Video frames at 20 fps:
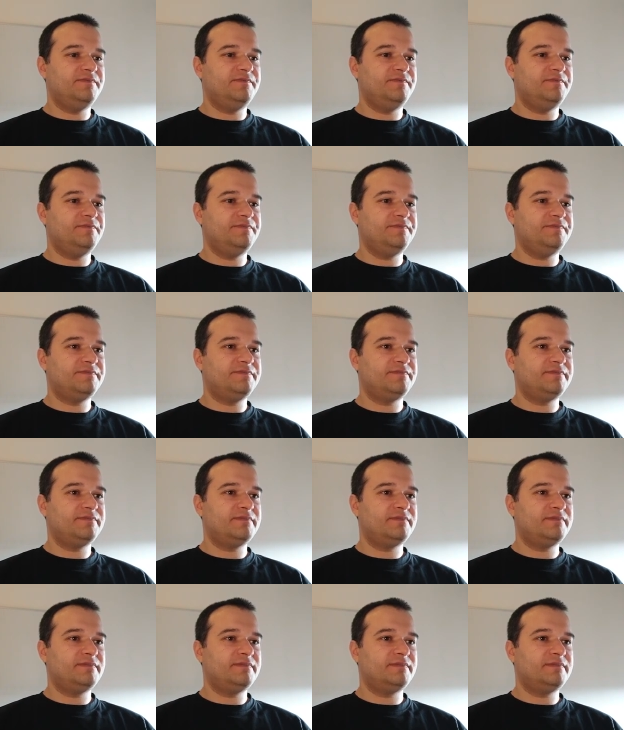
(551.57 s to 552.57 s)

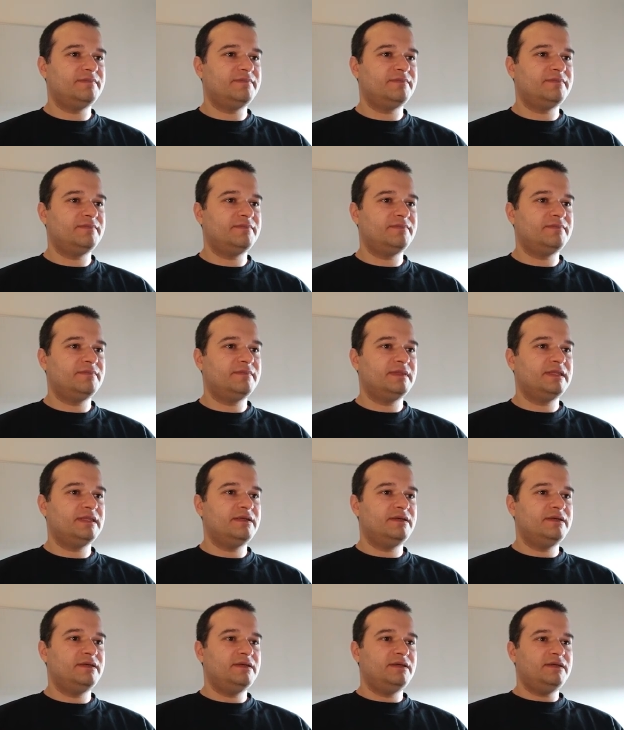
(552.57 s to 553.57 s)

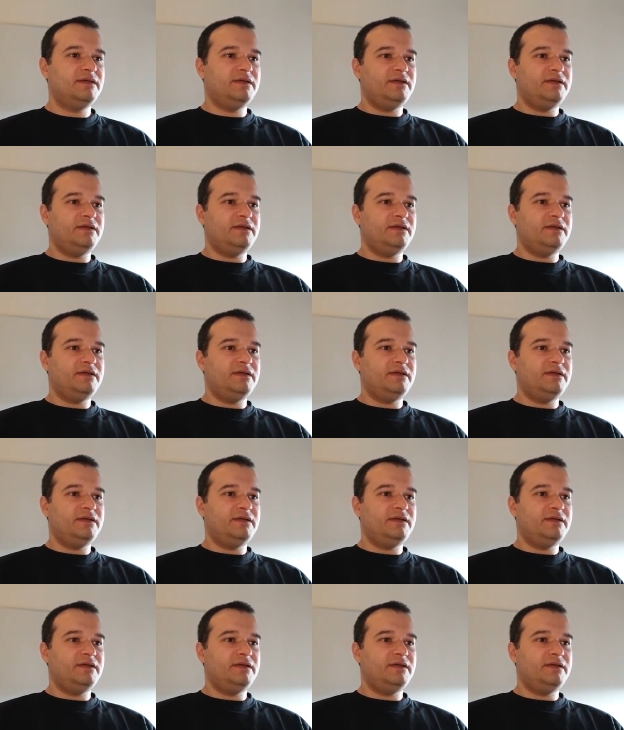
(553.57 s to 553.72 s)
[no speech]